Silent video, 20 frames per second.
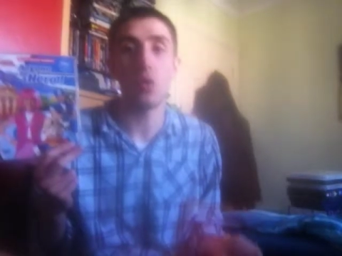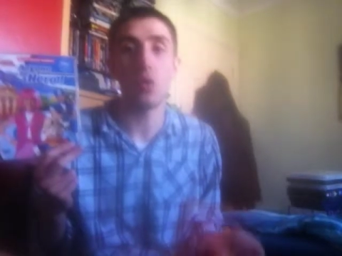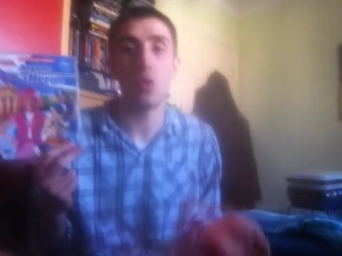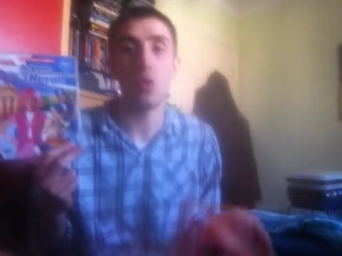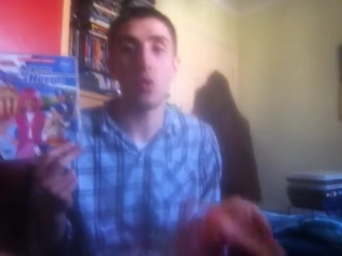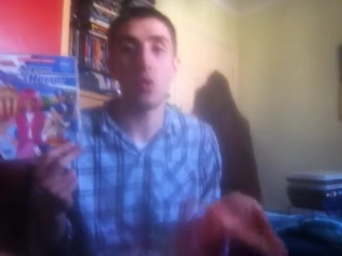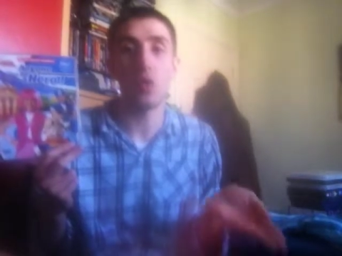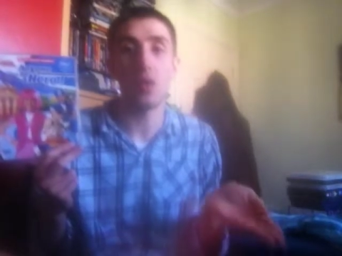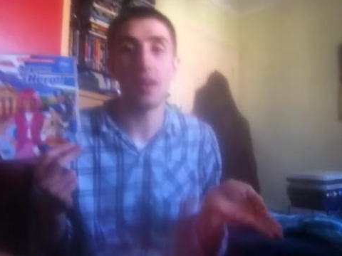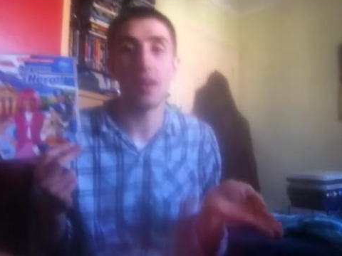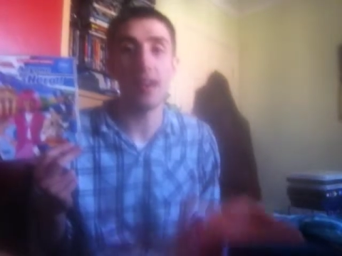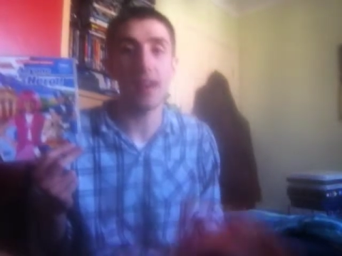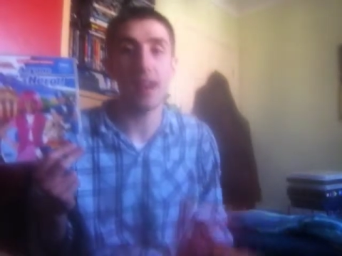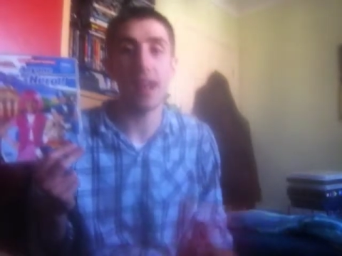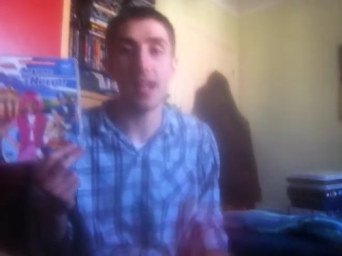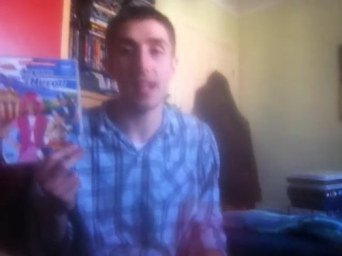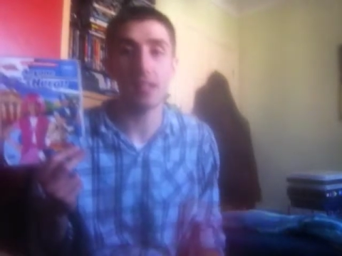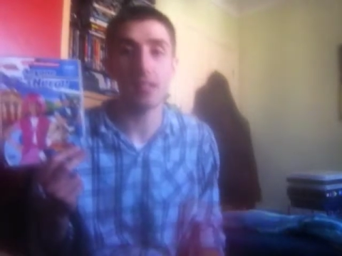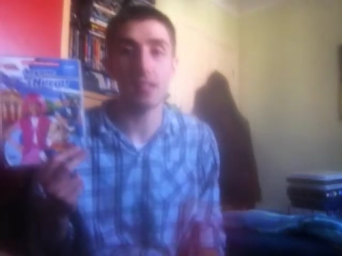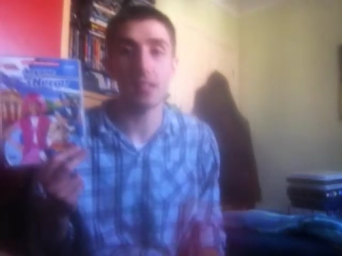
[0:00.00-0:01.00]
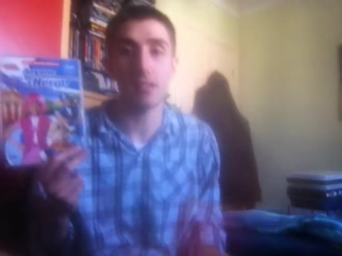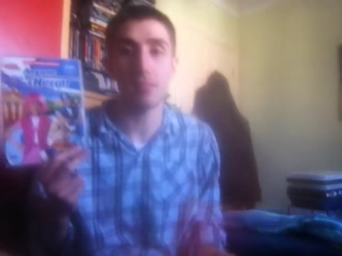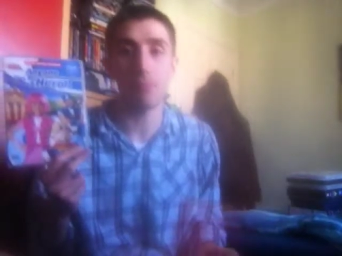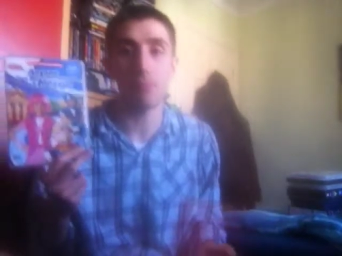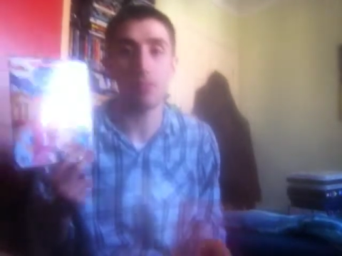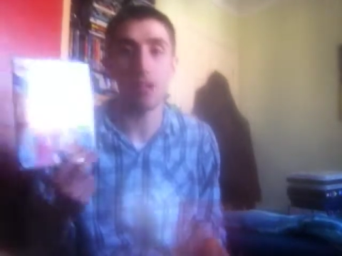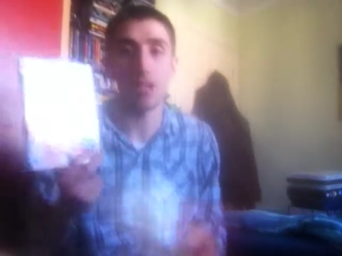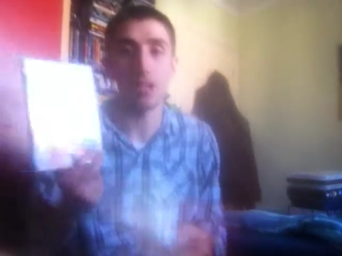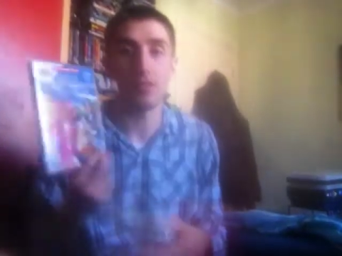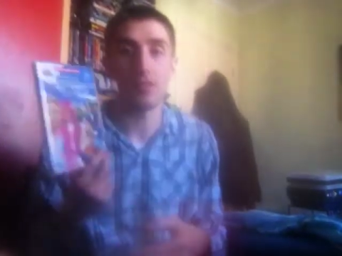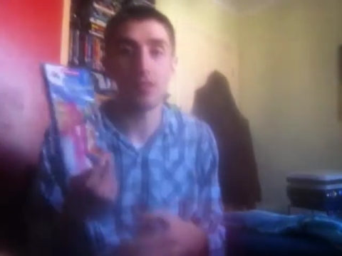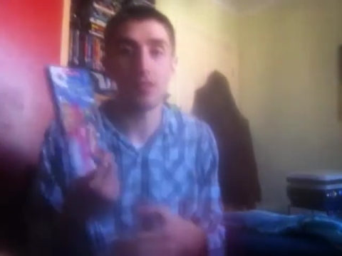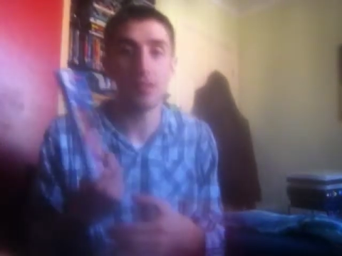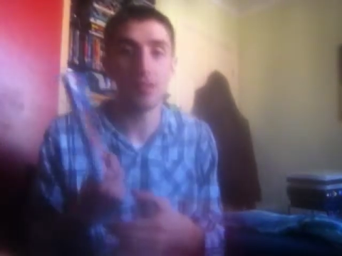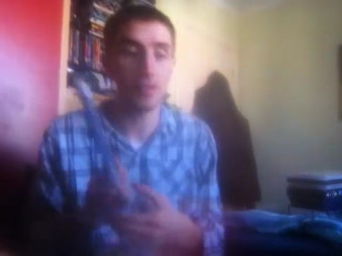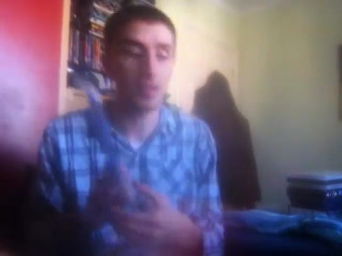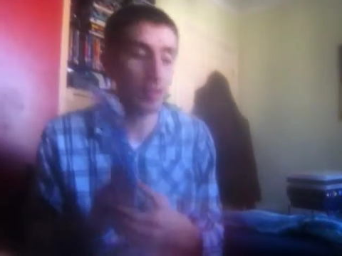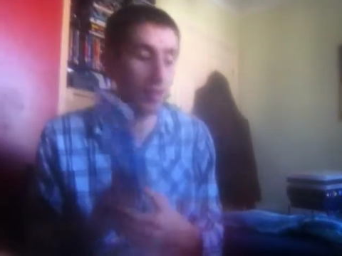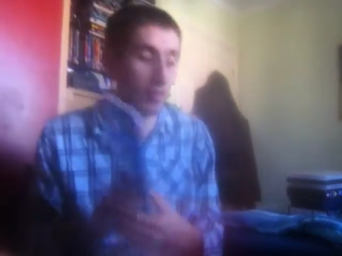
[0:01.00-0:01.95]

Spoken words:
or next month.